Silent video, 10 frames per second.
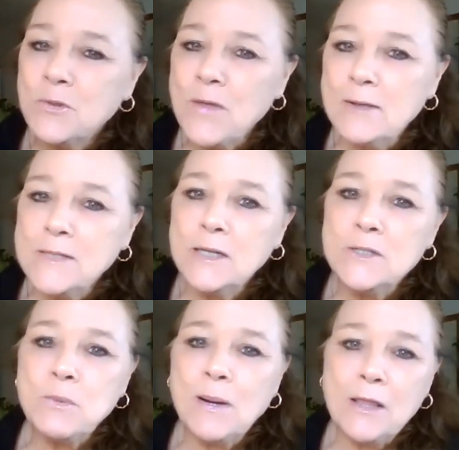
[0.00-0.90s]

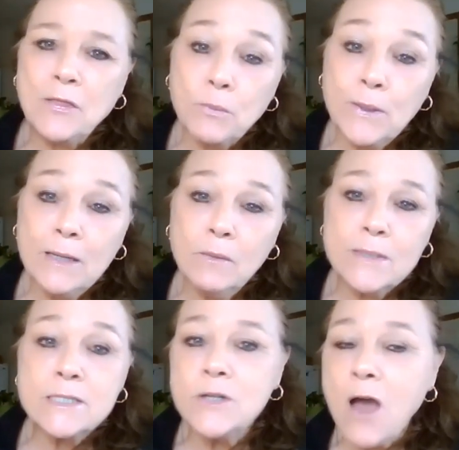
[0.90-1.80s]
2023
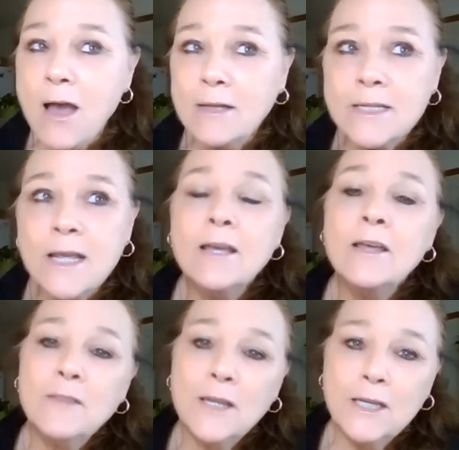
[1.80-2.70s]
was not
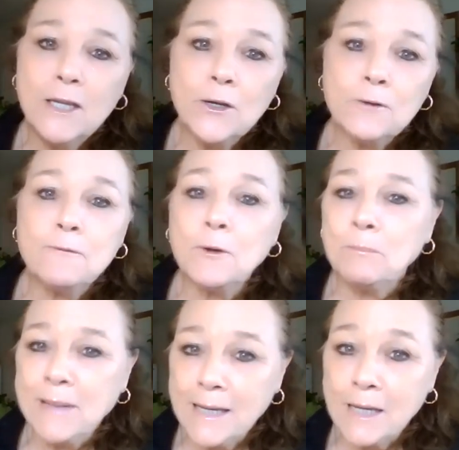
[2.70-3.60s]
the year
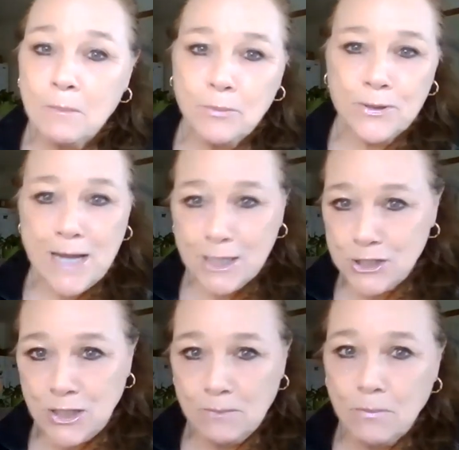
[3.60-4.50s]
for big
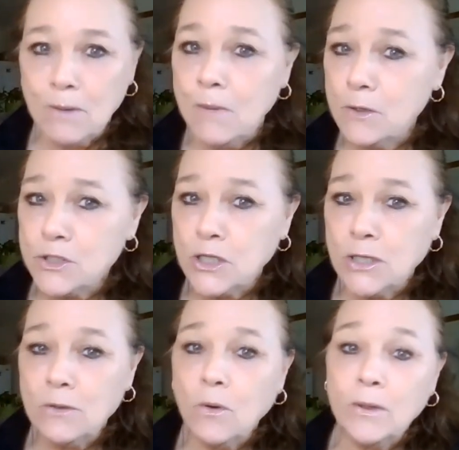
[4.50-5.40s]
production,
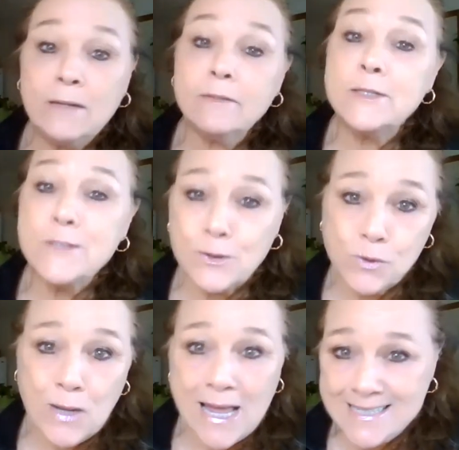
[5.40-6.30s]
promotion, or even
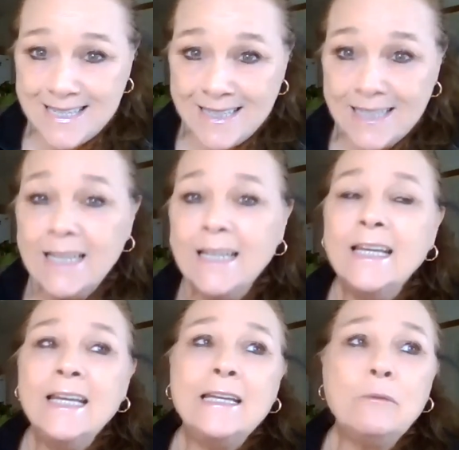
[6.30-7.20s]
socializing.
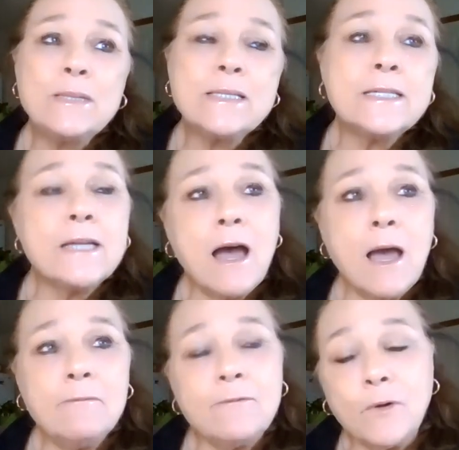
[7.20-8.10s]
It was a
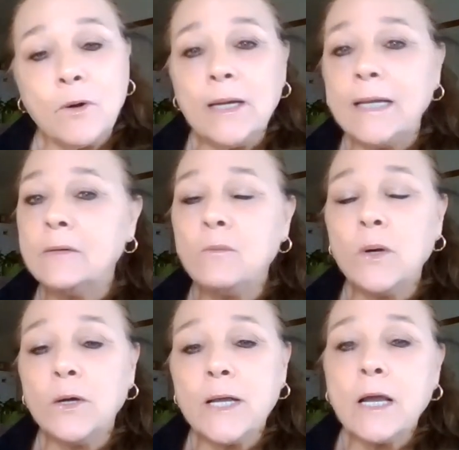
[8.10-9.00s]
time for
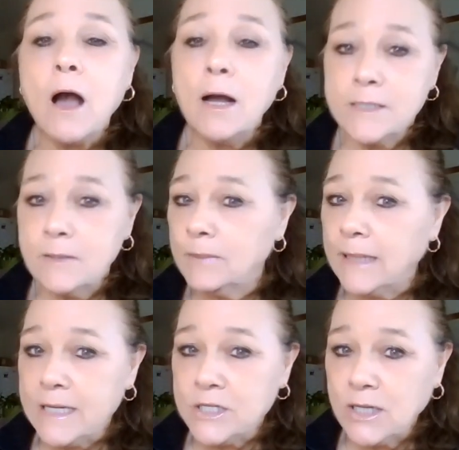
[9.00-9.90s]
inward
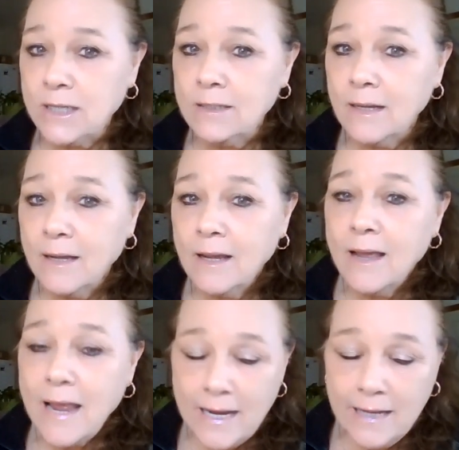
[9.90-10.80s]
contemplation
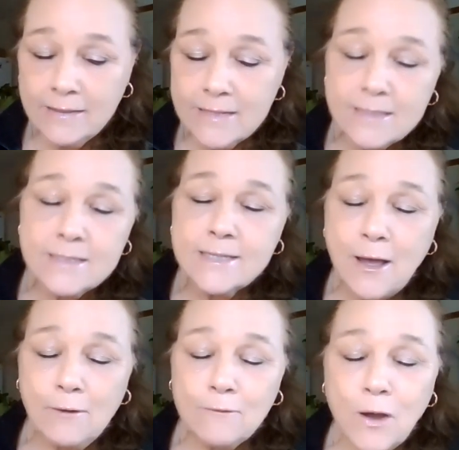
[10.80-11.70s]
and
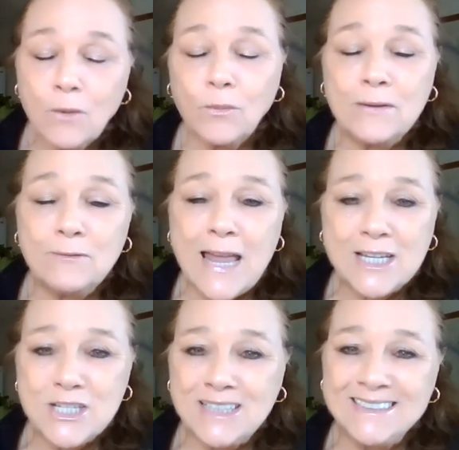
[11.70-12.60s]

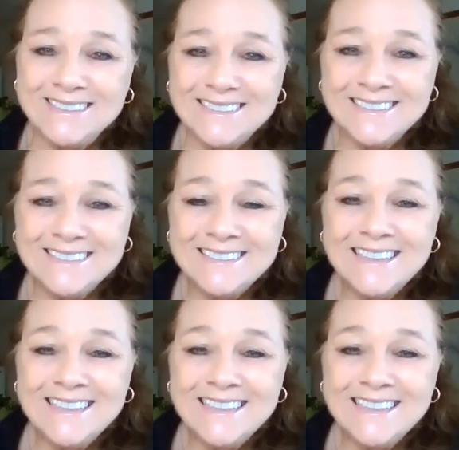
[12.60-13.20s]
self-reflection.